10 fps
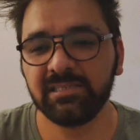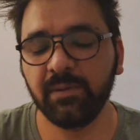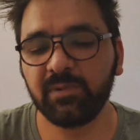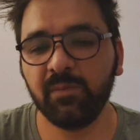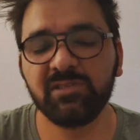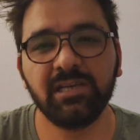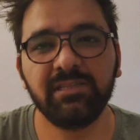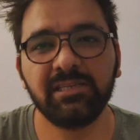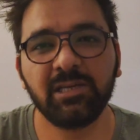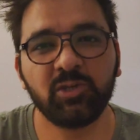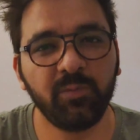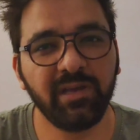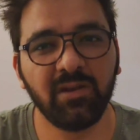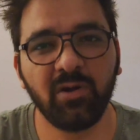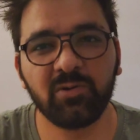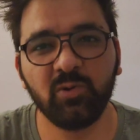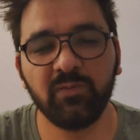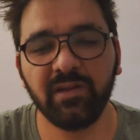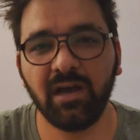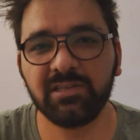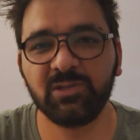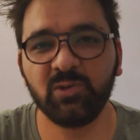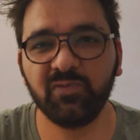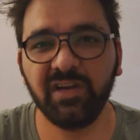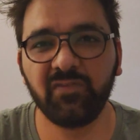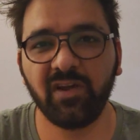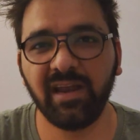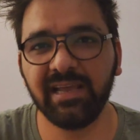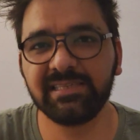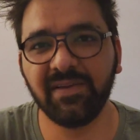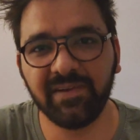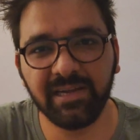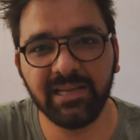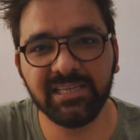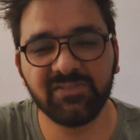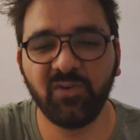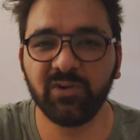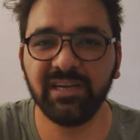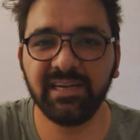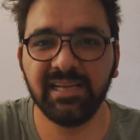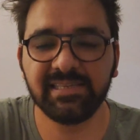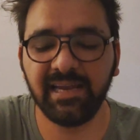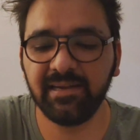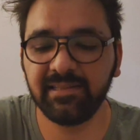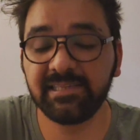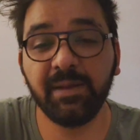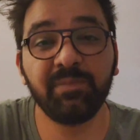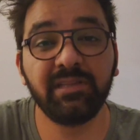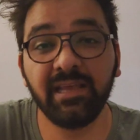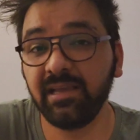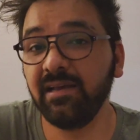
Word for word: Sometimes this Xiaomi unlock tool will ask you to wait for like 7 days, 14 days, and the same